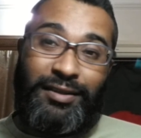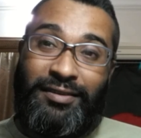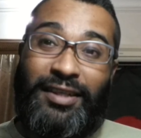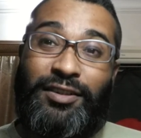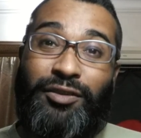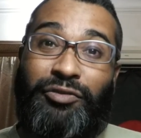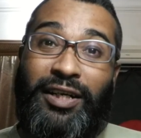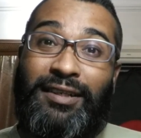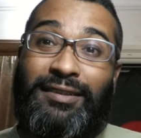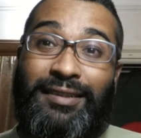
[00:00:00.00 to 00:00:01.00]
the rest of the
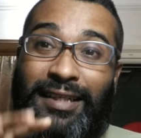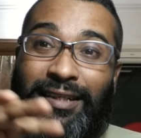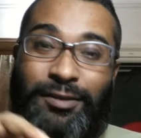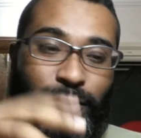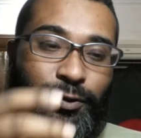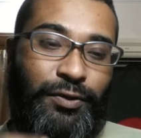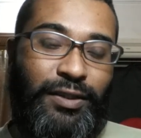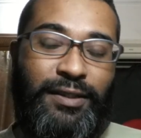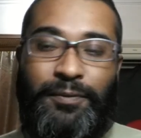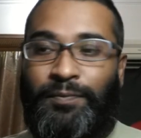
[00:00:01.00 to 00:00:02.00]
fragrance that is close to
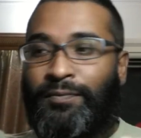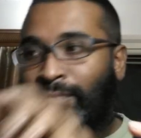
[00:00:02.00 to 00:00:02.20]
this.